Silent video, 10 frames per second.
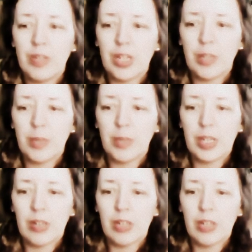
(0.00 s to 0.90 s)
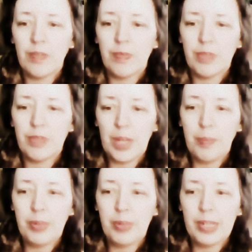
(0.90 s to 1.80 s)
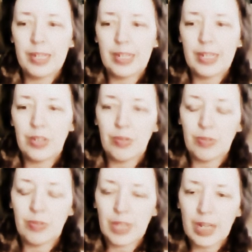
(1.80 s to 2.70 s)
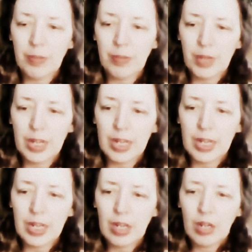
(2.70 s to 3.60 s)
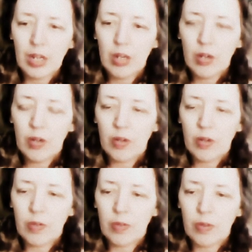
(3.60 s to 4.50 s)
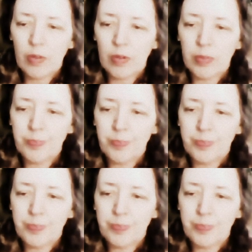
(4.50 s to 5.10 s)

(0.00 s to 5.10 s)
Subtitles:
I could make a leaf template and do it that way. Or